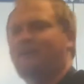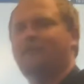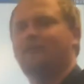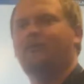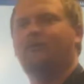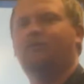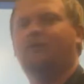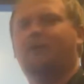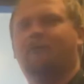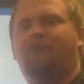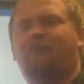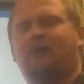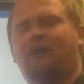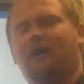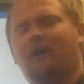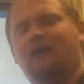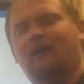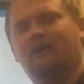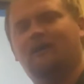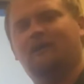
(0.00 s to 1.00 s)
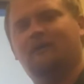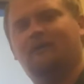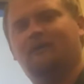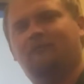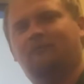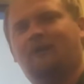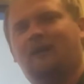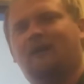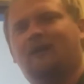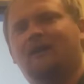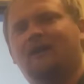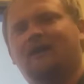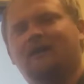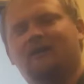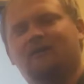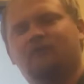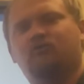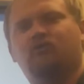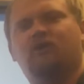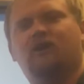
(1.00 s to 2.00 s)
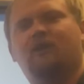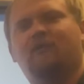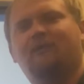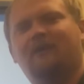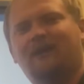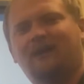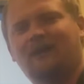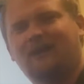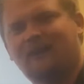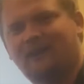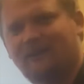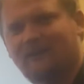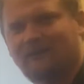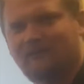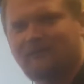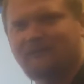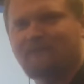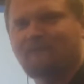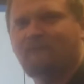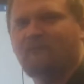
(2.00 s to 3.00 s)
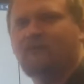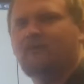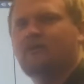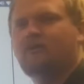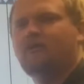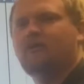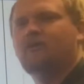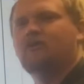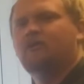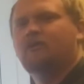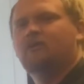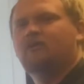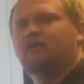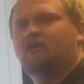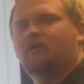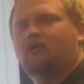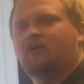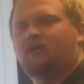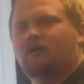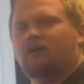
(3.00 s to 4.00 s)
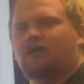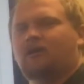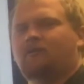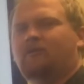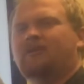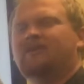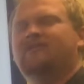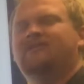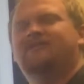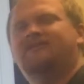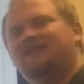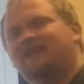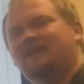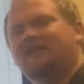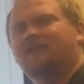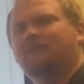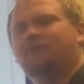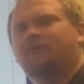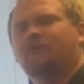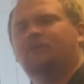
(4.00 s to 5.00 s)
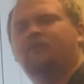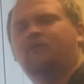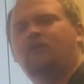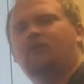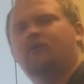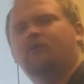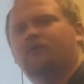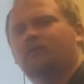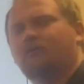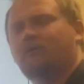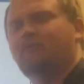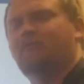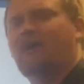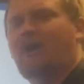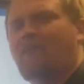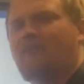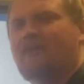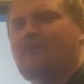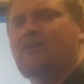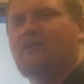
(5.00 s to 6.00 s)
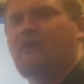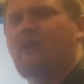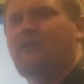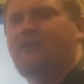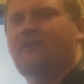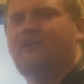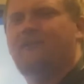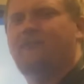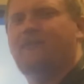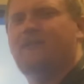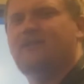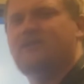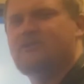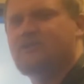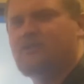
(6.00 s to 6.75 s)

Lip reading: to know what a parallelogram is. And we've seen them before, so we probably know the definition